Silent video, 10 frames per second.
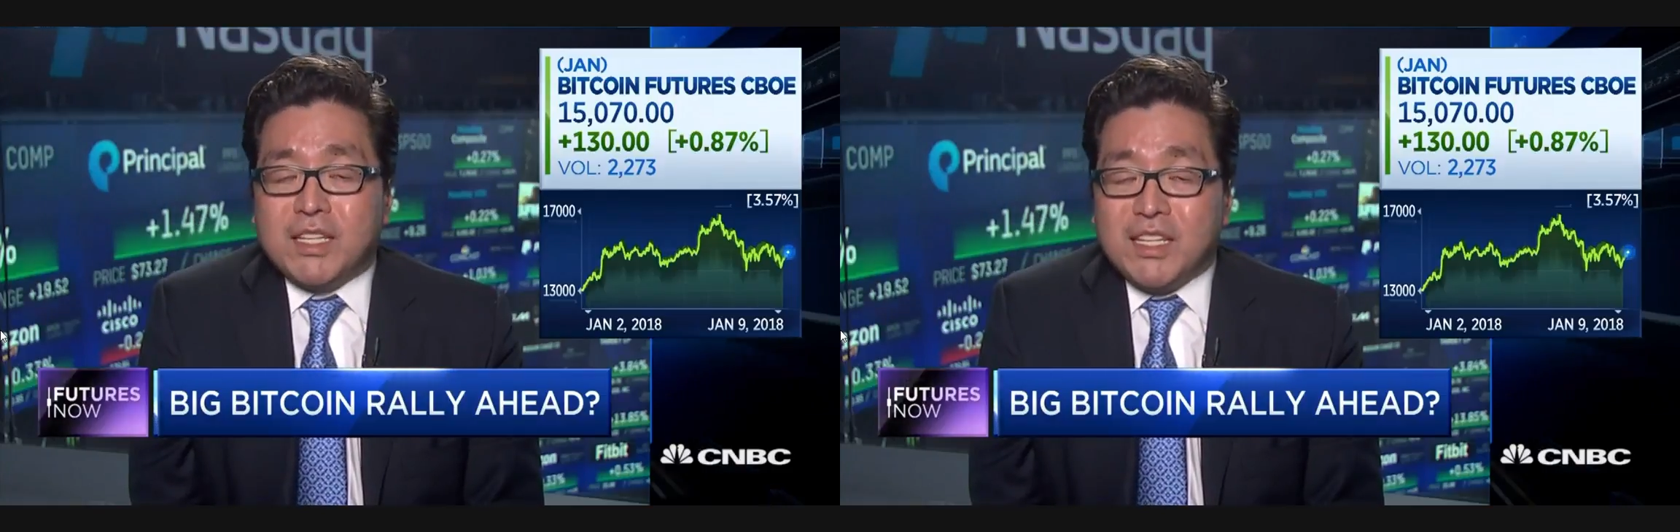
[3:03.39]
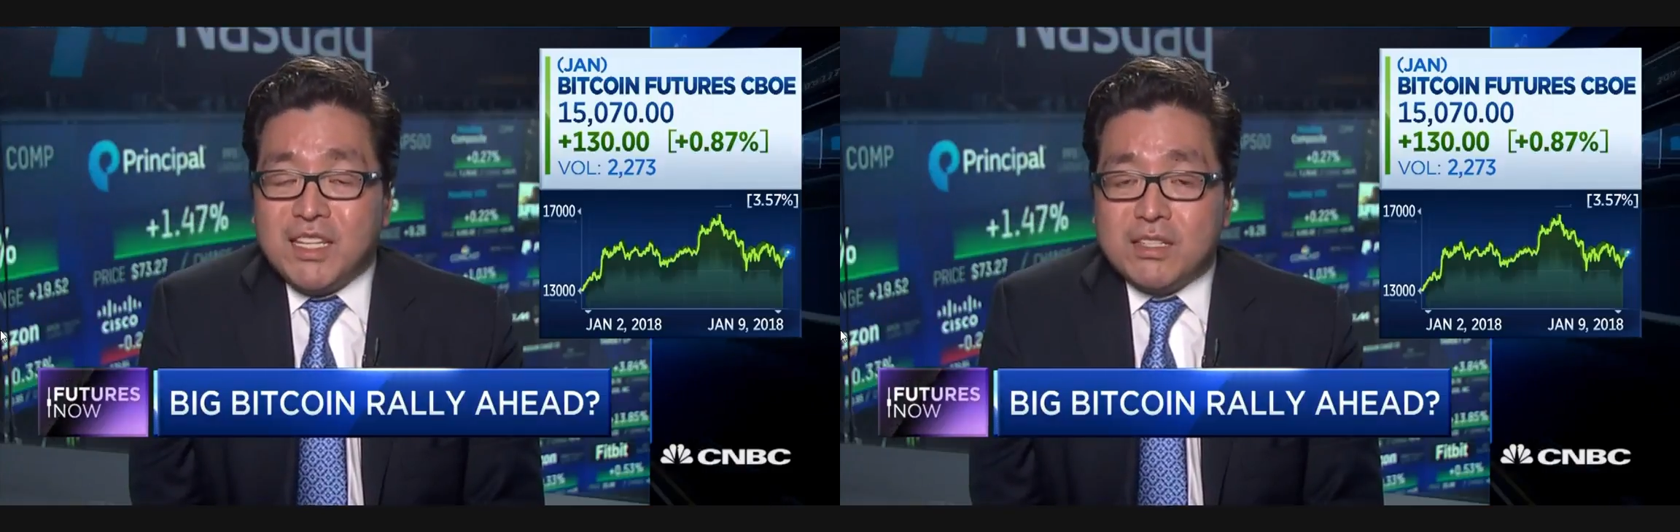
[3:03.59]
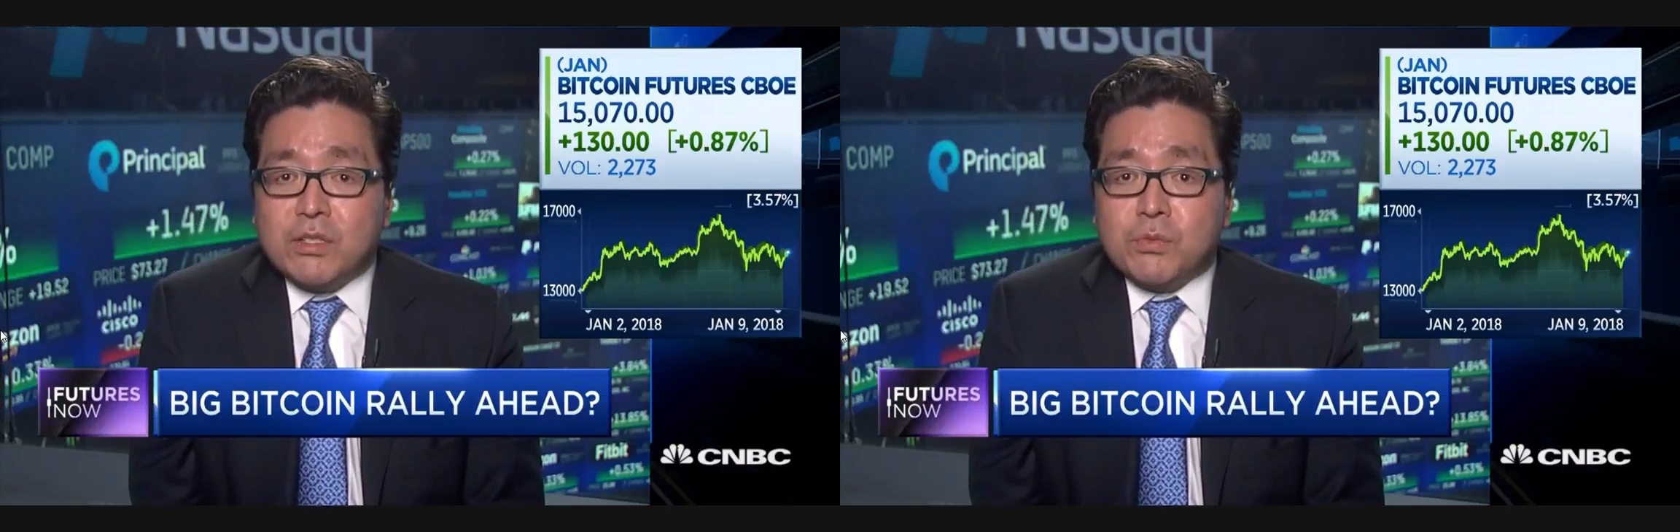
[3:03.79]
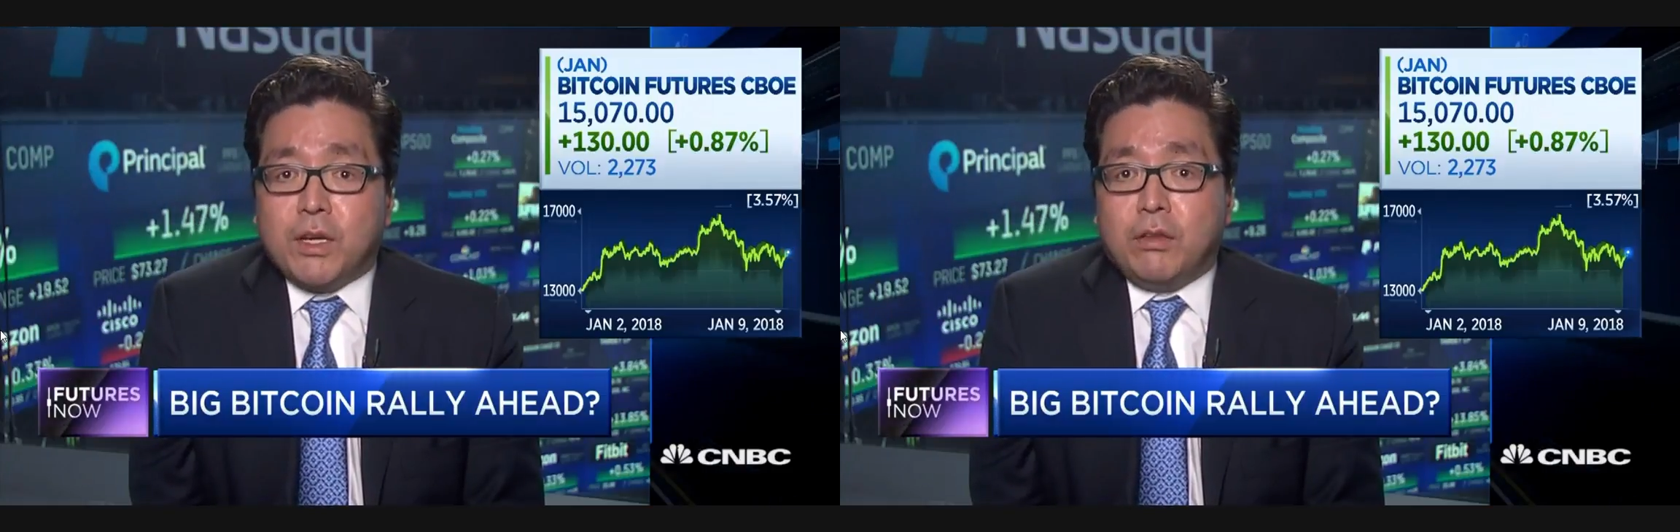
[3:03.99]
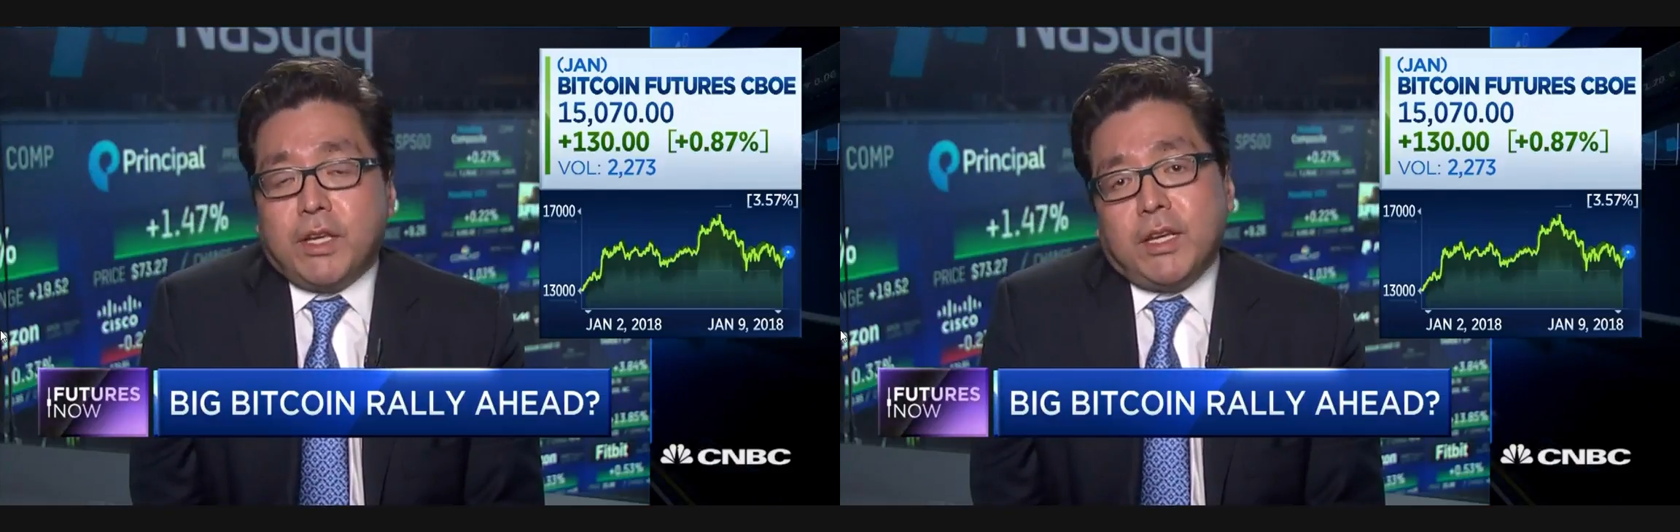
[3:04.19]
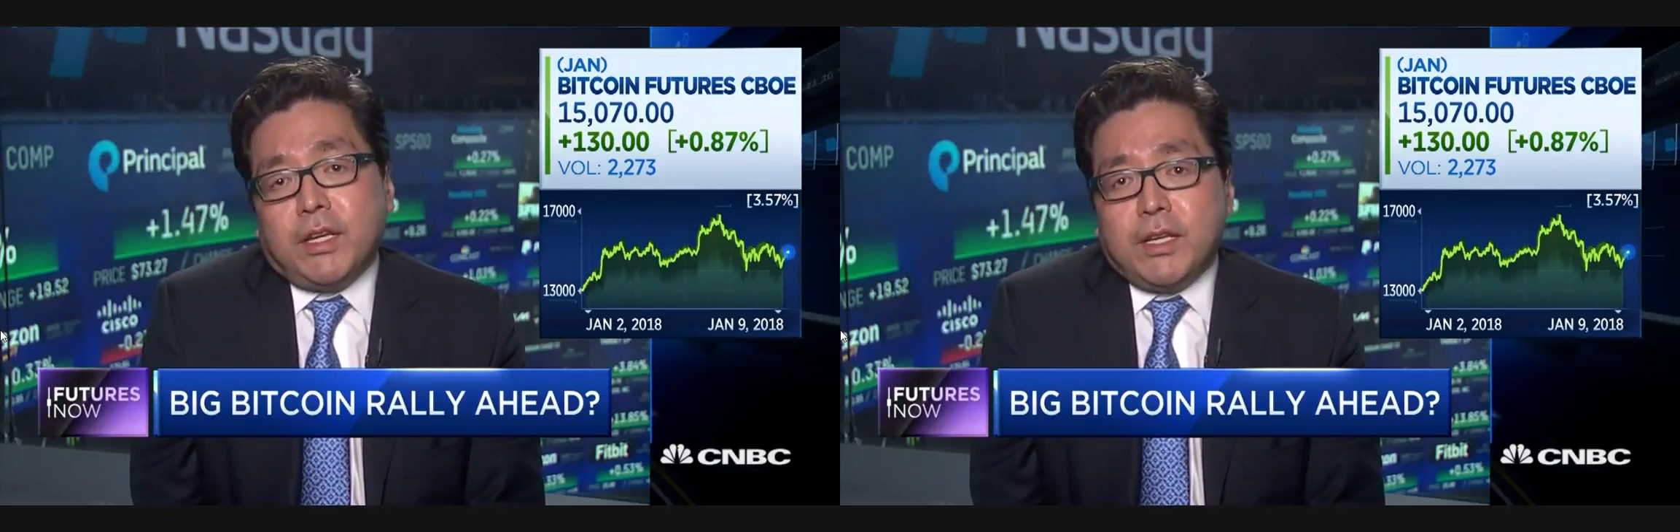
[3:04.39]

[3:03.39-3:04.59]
the easiest way to look at it